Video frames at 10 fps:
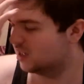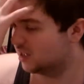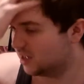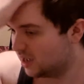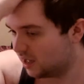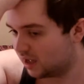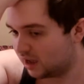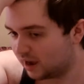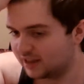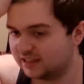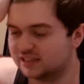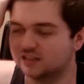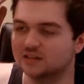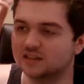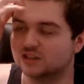And he still
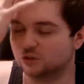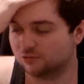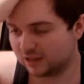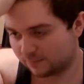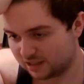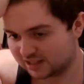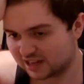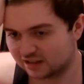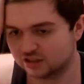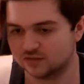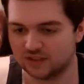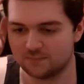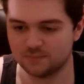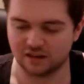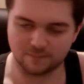is stuck with that mentality of them
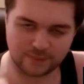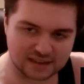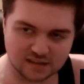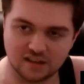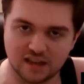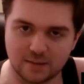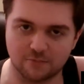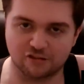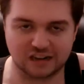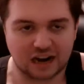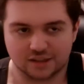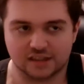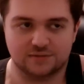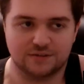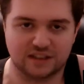being better than him, regardless of
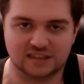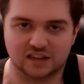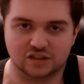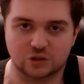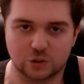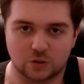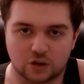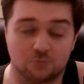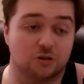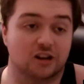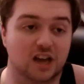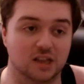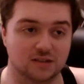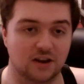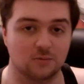if that's actually true or not, and regardless
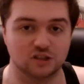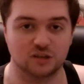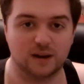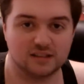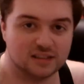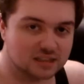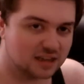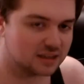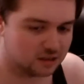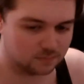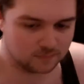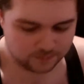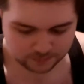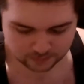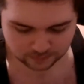of how much he might dislike them.
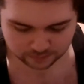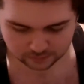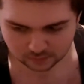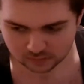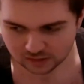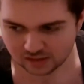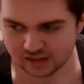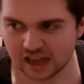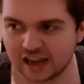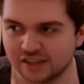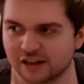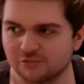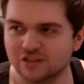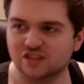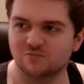And that
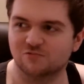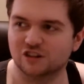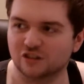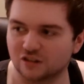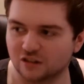was some real...